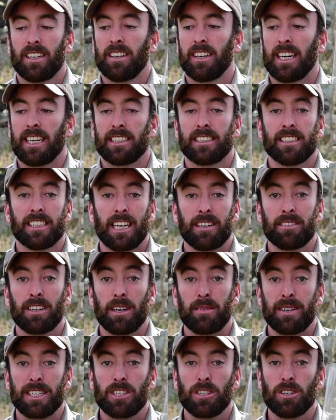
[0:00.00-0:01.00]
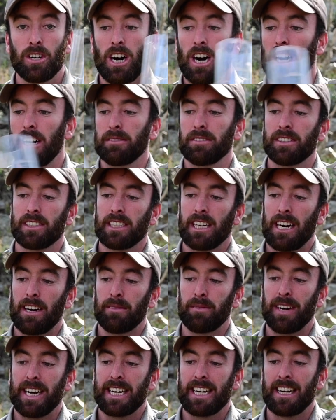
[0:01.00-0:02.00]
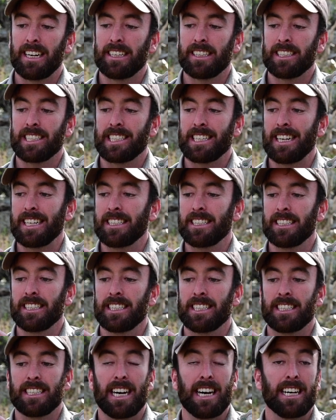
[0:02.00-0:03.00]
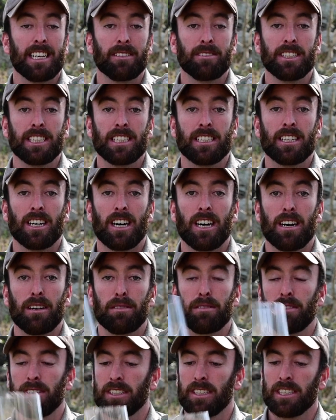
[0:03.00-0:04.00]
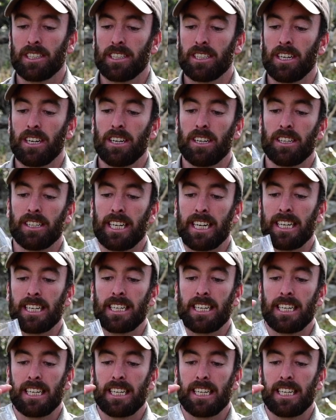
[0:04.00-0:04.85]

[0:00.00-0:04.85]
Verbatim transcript: Right, so now I've got my two halves. I've made a little slit in the side of this half just so that it